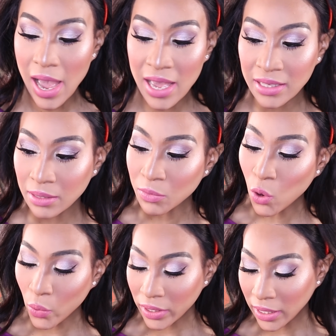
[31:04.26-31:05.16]
And I'm
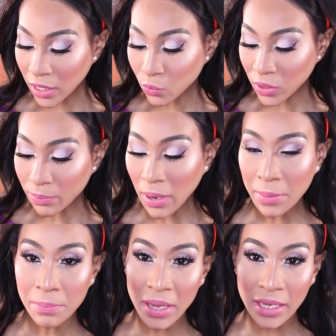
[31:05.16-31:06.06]
going in with my
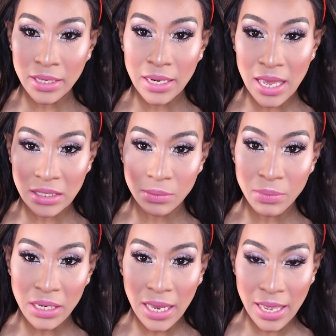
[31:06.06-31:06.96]
Make It Last
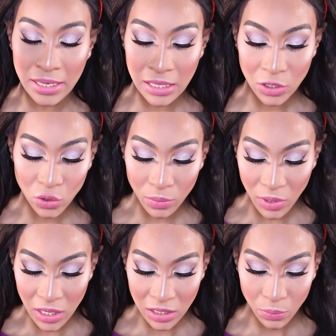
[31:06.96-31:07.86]
Milani. So I'm
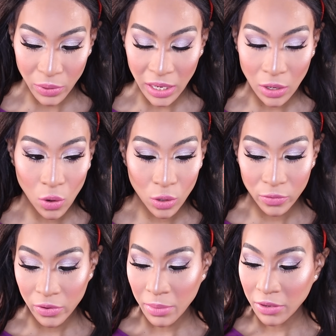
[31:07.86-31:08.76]
gonna spray that all
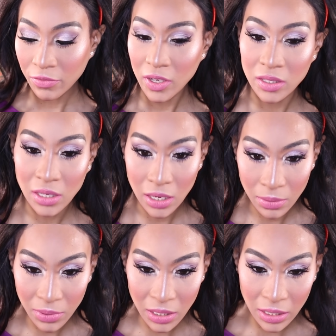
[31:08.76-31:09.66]
over my face and
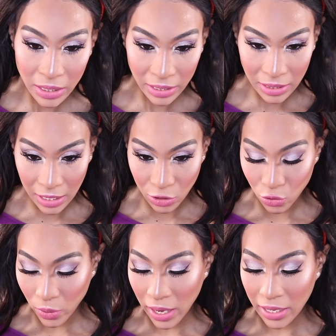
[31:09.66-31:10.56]
I'm gonna let that
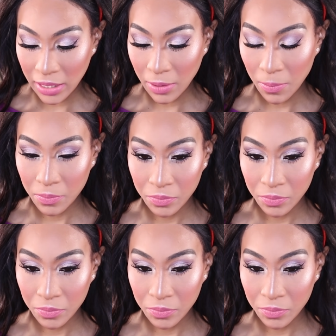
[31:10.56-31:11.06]
dry.